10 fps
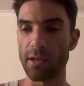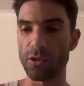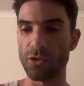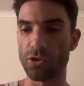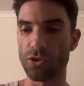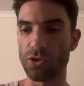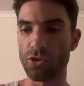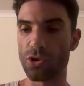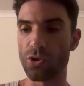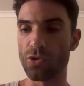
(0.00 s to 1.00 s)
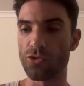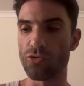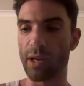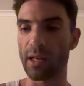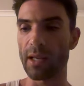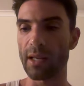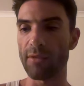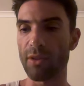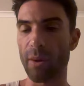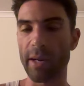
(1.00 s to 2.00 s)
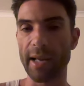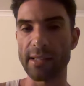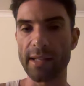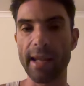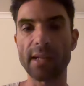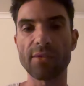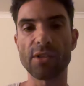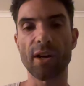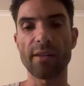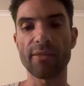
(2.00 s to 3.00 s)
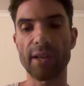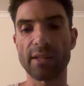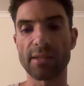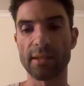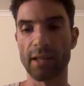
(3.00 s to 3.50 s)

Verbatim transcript: you, you choose drinking even though it has negative side effects.